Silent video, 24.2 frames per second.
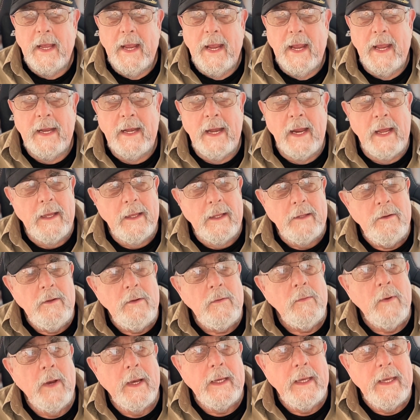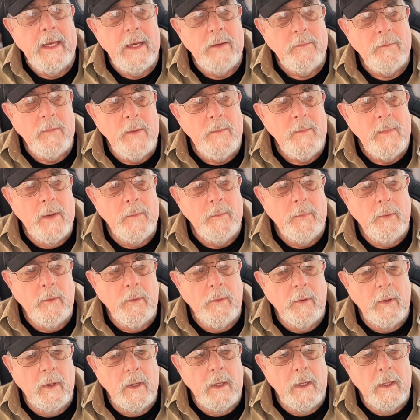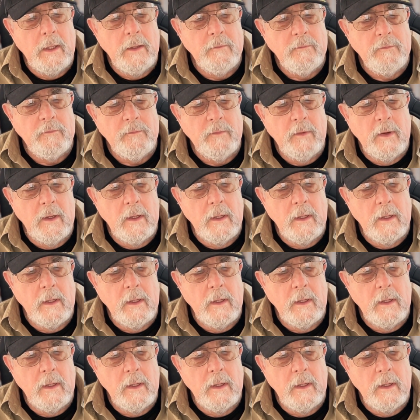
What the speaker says: And I can't remember if